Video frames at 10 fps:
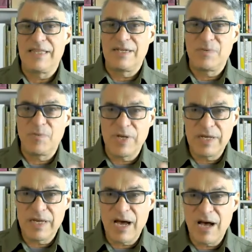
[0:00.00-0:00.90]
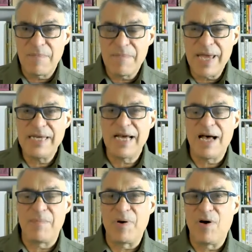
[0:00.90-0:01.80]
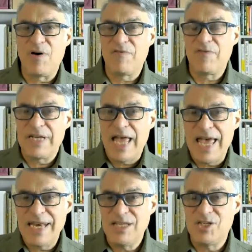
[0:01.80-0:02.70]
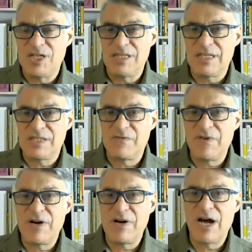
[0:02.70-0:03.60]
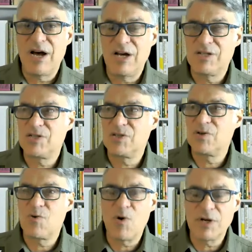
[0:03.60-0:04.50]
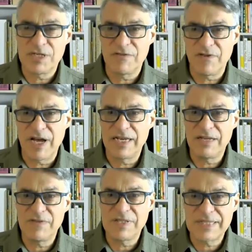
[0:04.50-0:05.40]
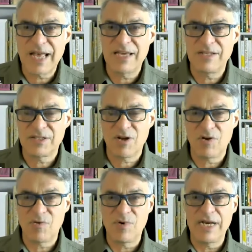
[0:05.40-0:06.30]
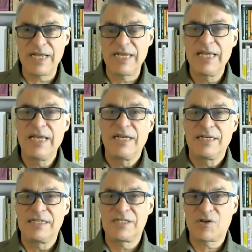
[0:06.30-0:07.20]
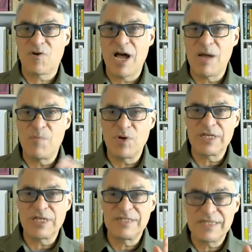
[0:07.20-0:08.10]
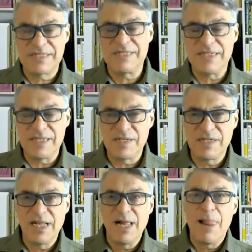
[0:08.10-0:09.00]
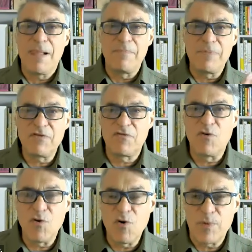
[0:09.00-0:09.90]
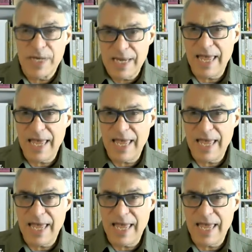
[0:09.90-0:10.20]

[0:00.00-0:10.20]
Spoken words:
that we are made up of an energy that's very hard to quantify, and even science can't really describe what existed before